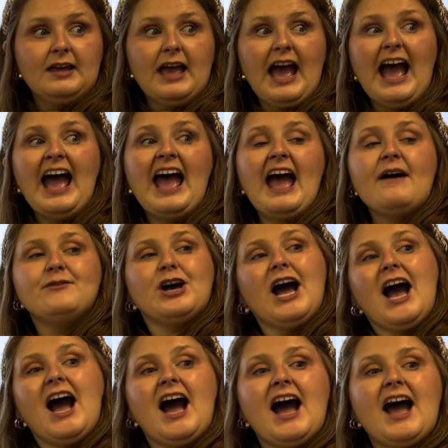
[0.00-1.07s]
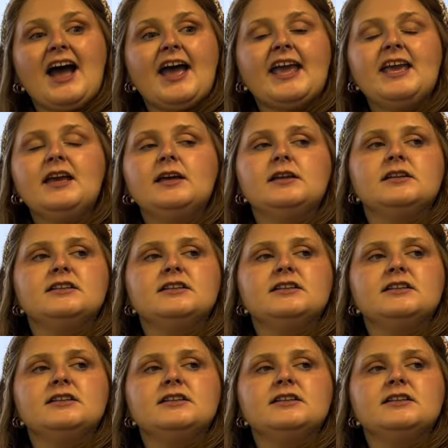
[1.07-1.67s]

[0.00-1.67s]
I have I.